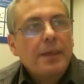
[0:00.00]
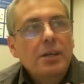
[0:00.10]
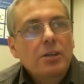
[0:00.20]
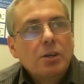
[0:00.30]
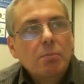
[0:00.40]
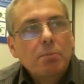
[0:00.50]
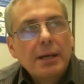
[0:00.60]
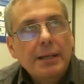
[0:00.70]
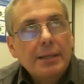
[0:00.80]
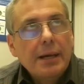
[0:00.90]
then you've got to
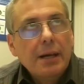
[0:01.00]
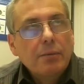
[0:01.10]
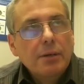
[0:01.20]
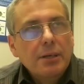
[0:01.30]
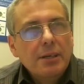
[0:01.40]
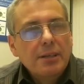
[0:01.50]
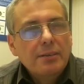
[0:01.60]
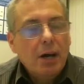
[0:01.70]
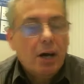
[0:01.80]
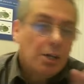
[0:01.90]
blend that
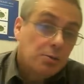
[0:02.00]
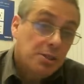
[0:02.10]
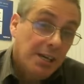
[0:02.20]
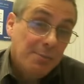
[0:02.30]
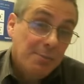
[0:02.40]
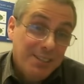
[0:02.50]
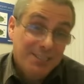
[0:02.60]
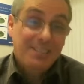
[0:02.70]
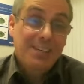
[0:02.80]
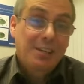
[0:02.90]
with IoT
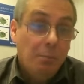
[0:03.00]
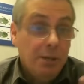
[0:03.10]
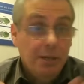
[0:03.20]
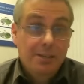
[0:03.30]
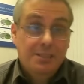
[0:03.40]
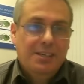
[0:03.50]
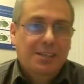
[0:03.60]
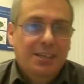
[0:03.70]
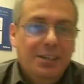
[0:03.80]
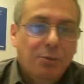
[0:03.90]
MTC. I mean,
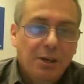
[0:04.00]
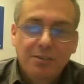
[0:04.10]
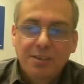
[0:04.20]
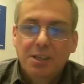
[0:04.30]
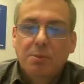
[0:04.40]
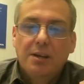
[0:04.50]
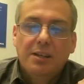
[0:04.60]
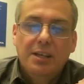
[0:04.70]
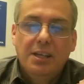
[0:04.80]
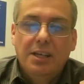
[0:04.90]
when you think about
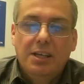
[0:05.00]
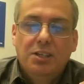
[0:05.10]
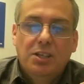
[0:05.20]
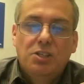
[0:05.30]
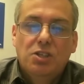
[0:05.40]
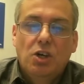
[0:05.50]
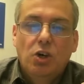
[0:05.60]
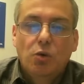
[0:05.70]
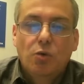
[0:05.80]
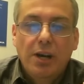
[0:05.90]
it, it's a
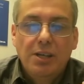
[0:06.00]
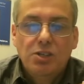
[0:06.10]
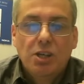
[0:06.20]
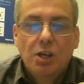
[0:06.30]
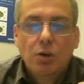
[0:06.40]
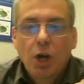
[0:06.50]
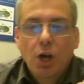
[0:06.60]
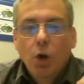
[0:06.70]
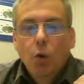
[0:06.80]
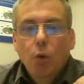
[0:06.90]
whole range.
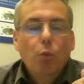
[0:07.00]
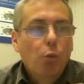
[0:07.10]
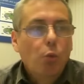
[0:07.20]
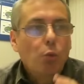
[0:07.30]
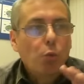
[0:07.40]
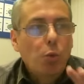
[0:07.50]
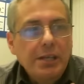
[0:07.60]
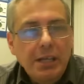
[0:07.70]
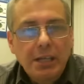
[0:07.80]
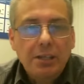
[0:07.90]
We
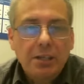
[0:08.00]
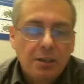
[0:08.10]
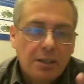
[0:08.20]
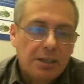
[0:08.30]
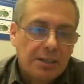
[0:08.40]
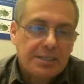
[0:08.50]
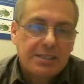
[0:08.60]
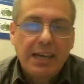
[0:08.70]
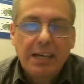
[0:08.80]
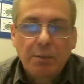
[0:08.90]
need the
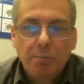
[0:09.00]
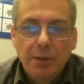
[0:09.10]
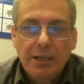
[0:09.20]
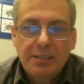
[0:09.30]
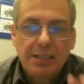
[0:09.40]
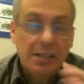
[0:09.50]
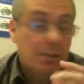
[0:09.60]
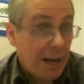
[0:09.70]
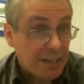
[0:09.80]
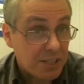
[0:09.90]
scalability, the
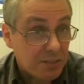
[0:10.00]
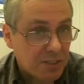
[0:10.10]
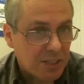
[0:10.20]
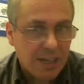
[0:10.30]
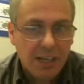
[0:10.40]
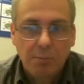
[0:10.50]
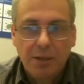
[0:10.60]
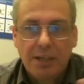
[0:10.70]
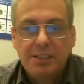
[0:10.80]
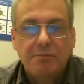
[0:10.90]
massive
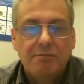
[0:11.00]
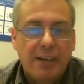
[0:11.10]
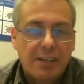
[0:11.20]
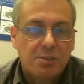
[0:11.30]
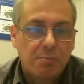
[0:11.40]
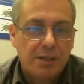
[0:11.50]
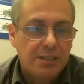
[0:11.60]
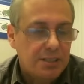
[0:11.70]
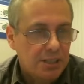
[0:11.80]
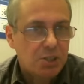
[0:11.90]
scalability and
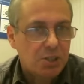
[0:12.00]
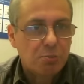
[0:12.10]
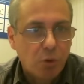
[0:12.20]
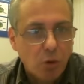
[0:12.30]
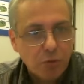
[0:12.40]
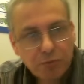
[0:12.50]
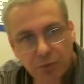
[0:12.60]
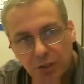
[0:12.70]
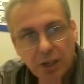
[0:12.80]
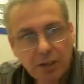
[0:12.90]
flexibility to support
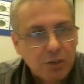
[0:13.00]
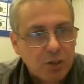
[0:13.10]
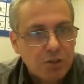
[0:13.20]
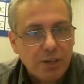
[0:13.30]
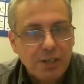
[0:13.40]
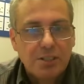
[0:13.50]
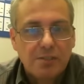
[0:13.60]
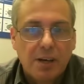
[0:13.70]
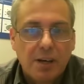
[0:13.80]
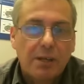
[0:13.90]
the diverse range of
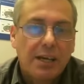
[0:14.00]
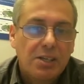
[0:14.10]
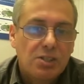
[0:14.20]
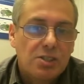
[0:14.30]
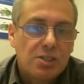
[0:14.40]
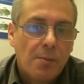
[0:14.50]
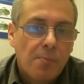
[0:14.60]
applications.